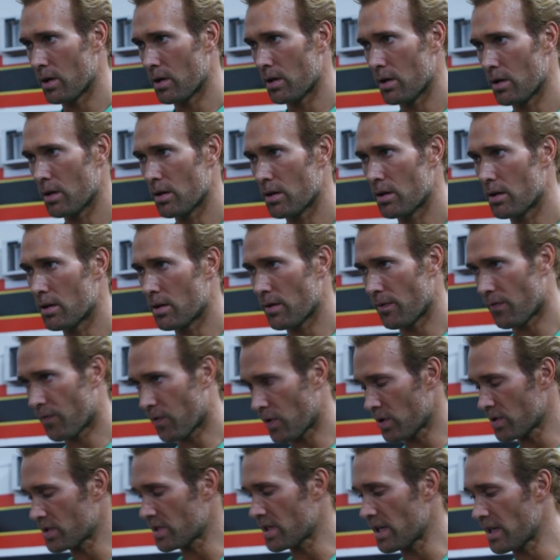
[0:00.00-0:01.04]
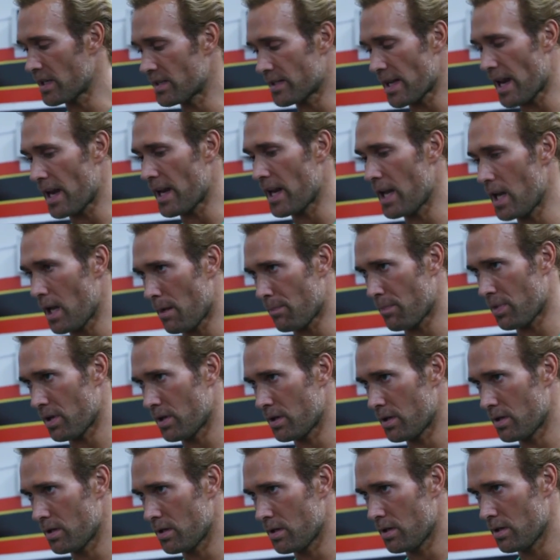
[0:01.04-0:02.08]
I'll do that. The first thing is that hip.
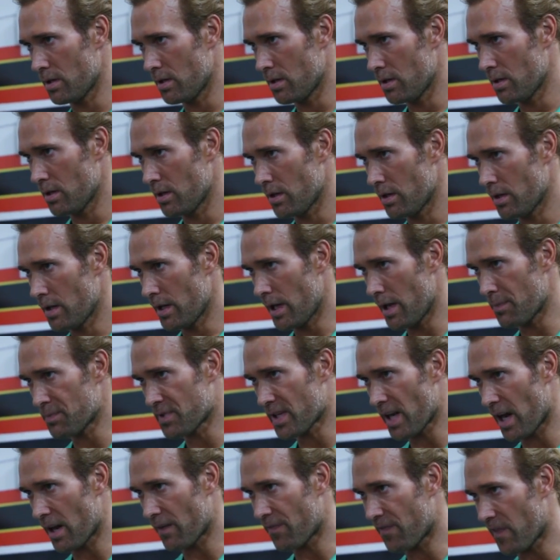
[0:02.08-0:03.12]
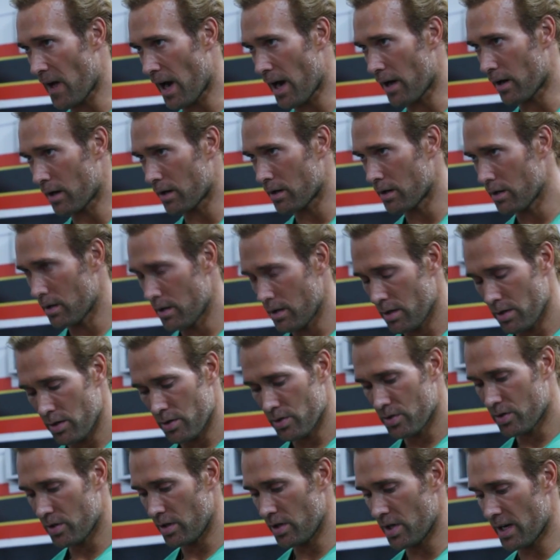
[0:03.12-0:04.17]
The hip's gotta fire.
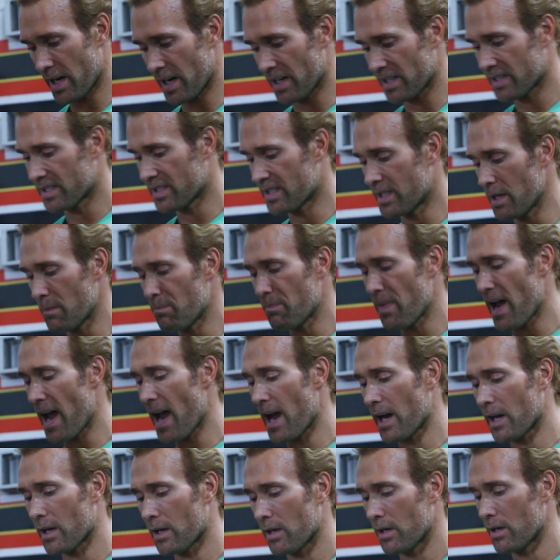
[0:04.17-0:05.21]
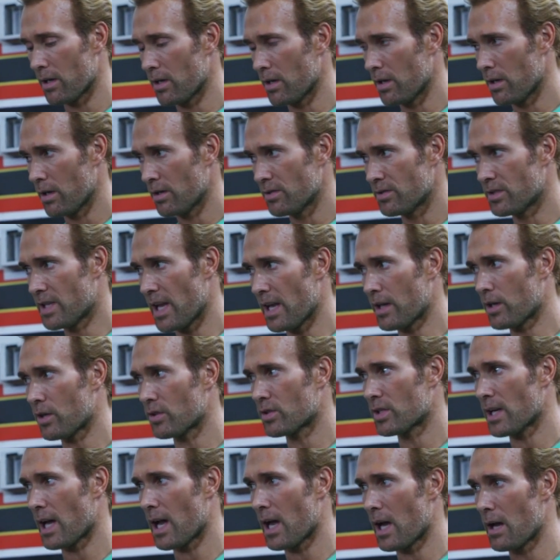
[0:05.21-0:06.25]
You gotta sit back, take your
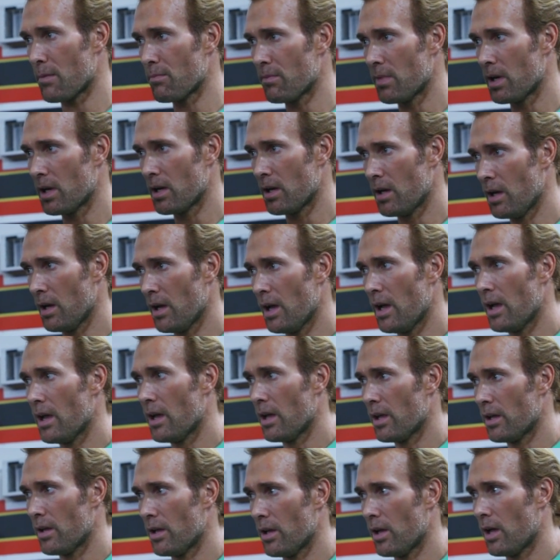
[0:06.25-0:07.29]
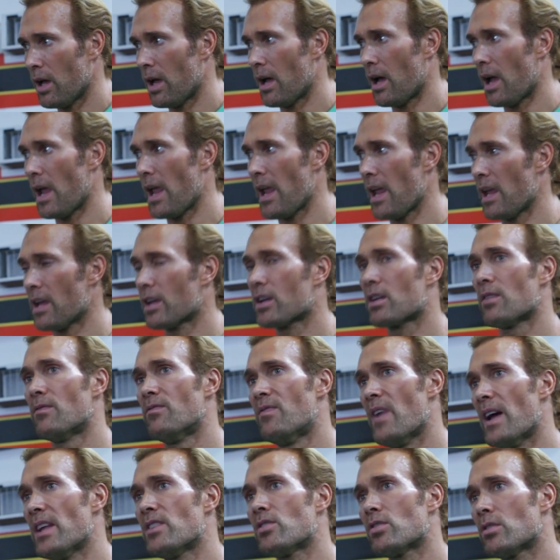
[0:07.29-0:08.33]
time. A
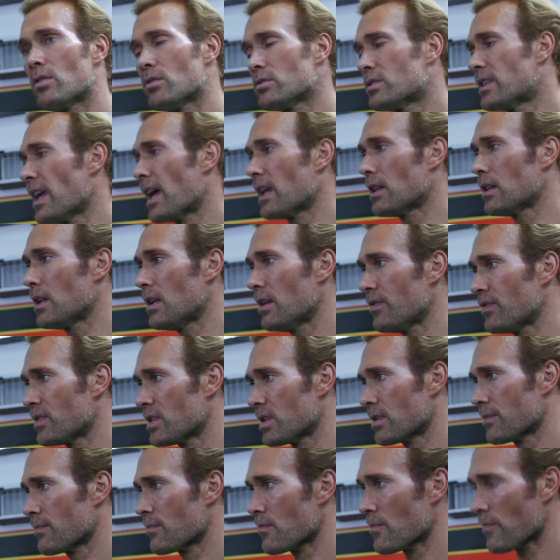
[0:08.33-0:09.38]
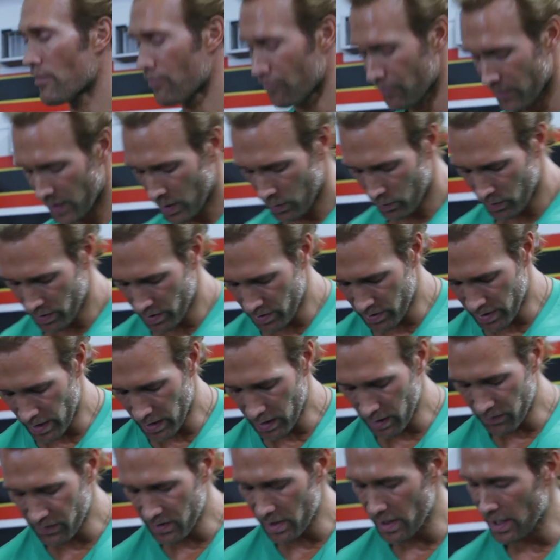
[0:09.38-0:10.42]
conventional deadlift, when you're
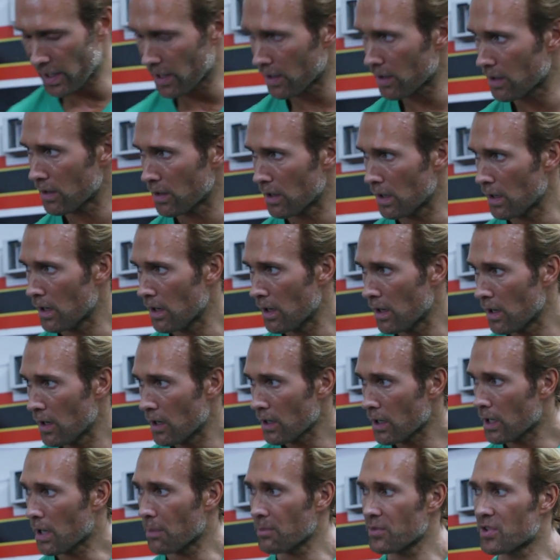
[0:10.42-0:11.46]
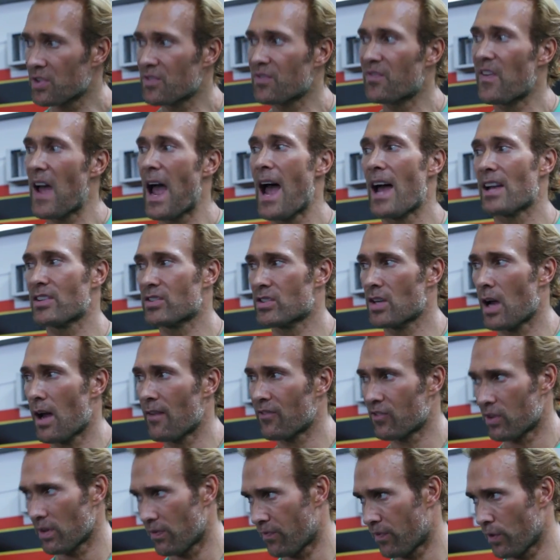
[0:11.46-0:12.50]
deadlifting here, comes fast
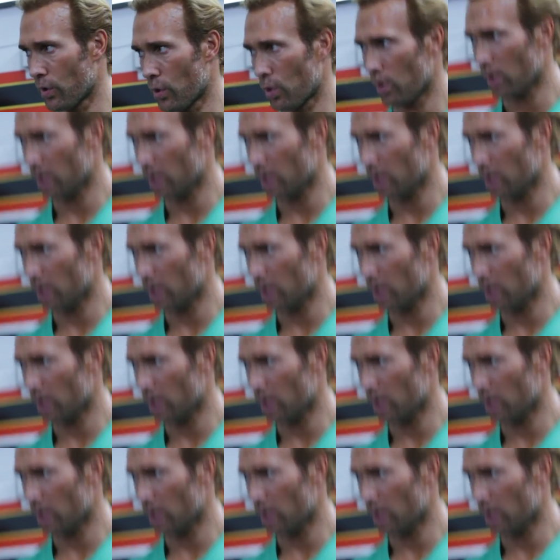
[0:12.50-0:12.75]
off the floor